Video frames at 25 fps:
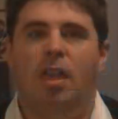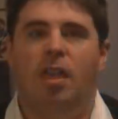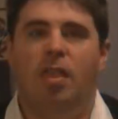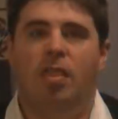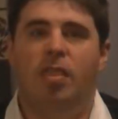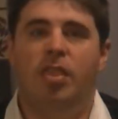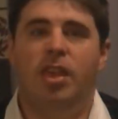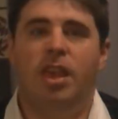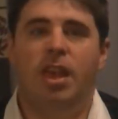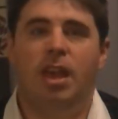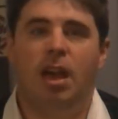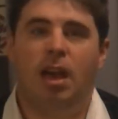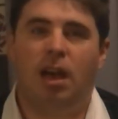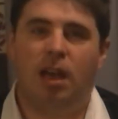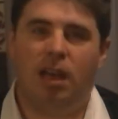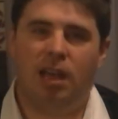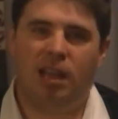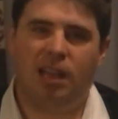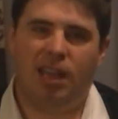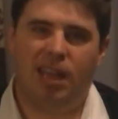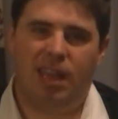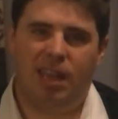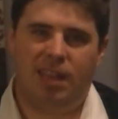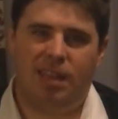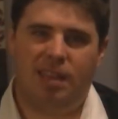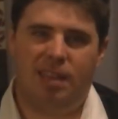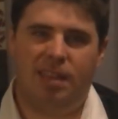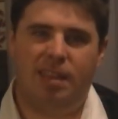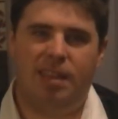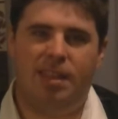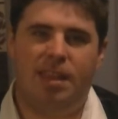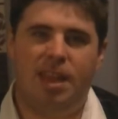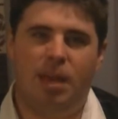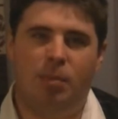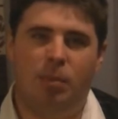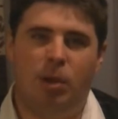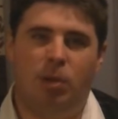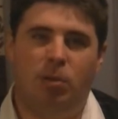The earliest
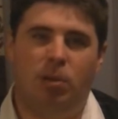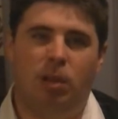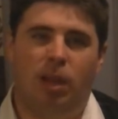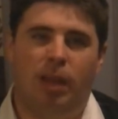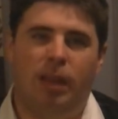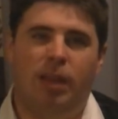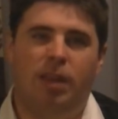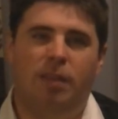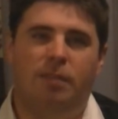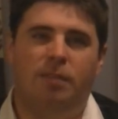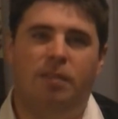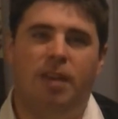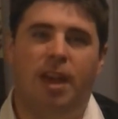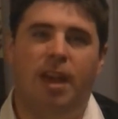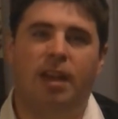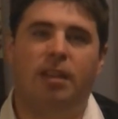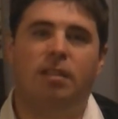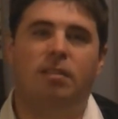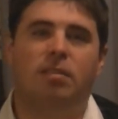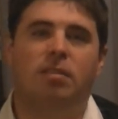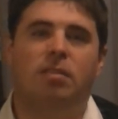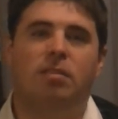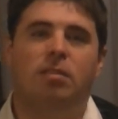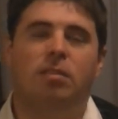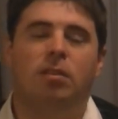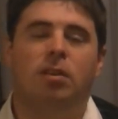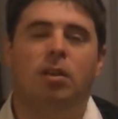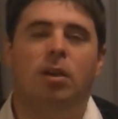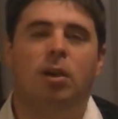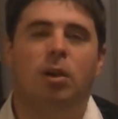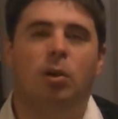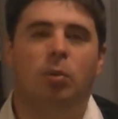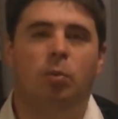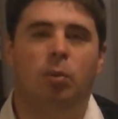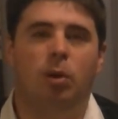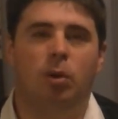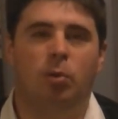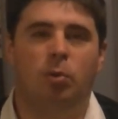demo-like effects
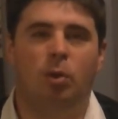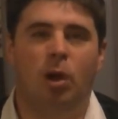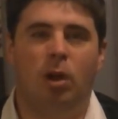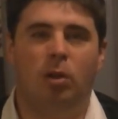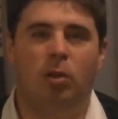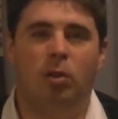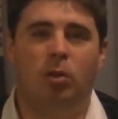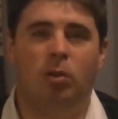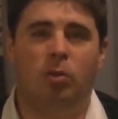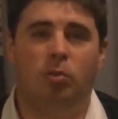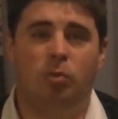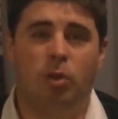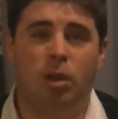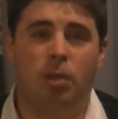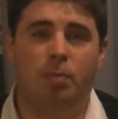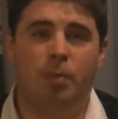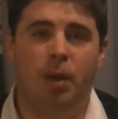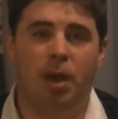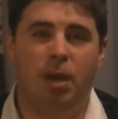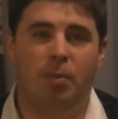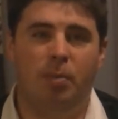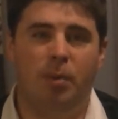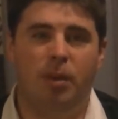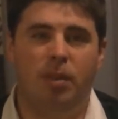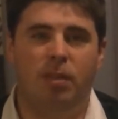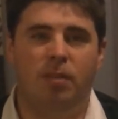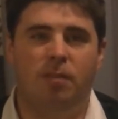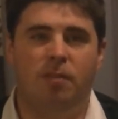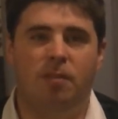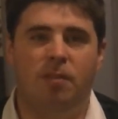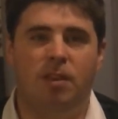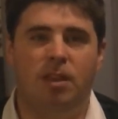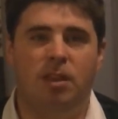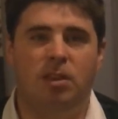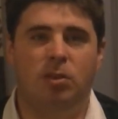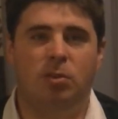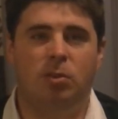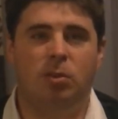were run on repurposed
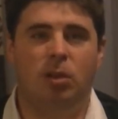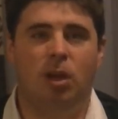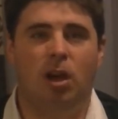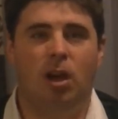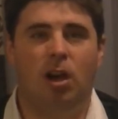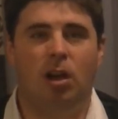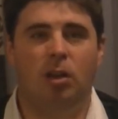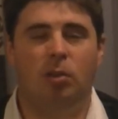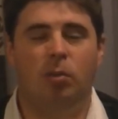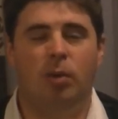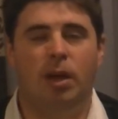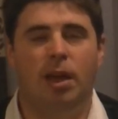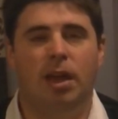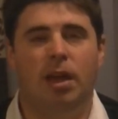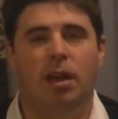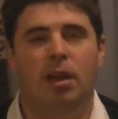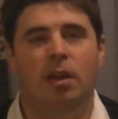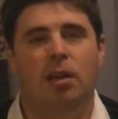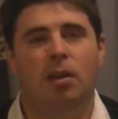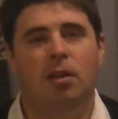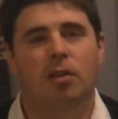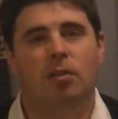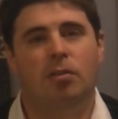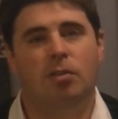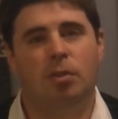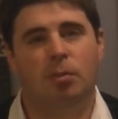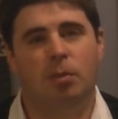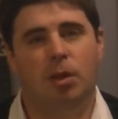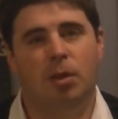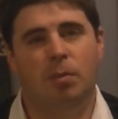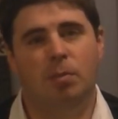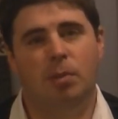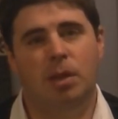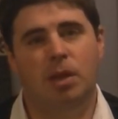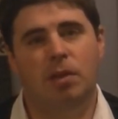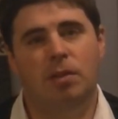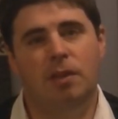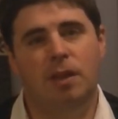visual hardware from
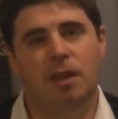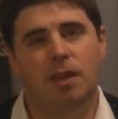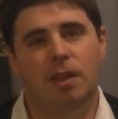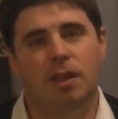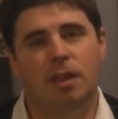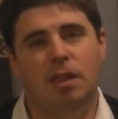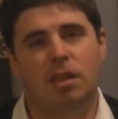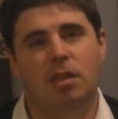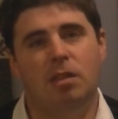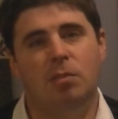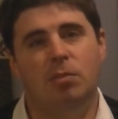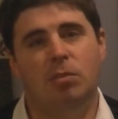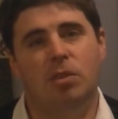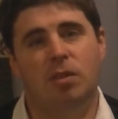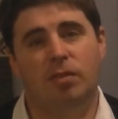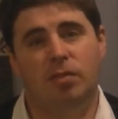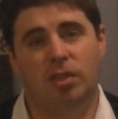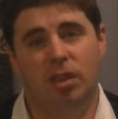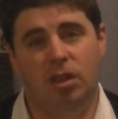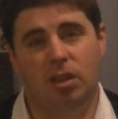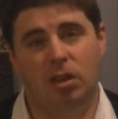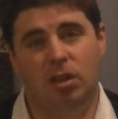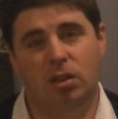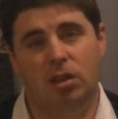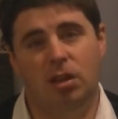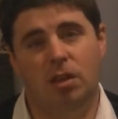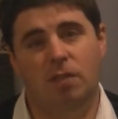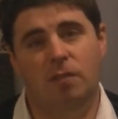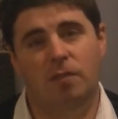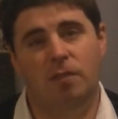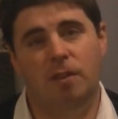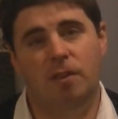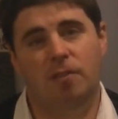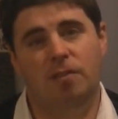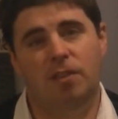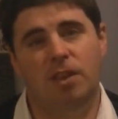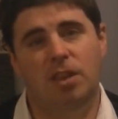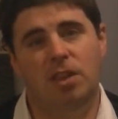computing systems of the
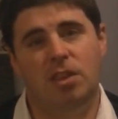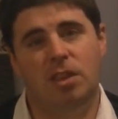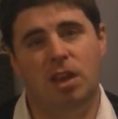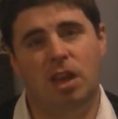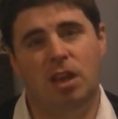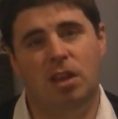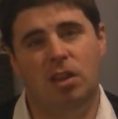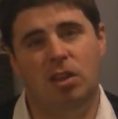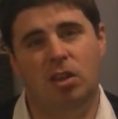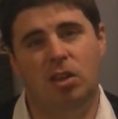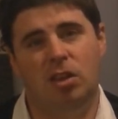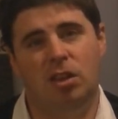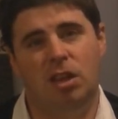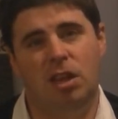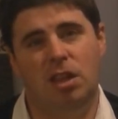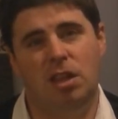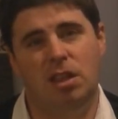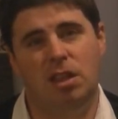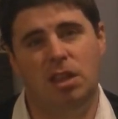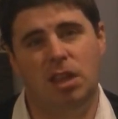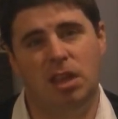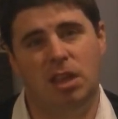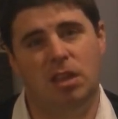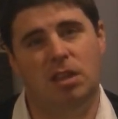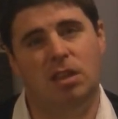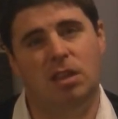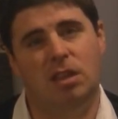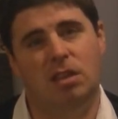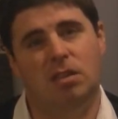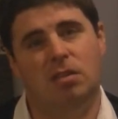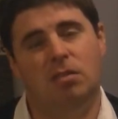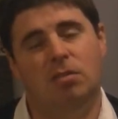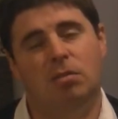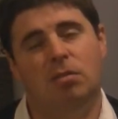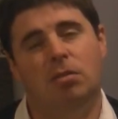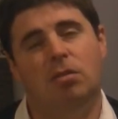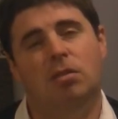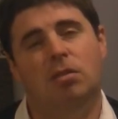1950s and 1960s.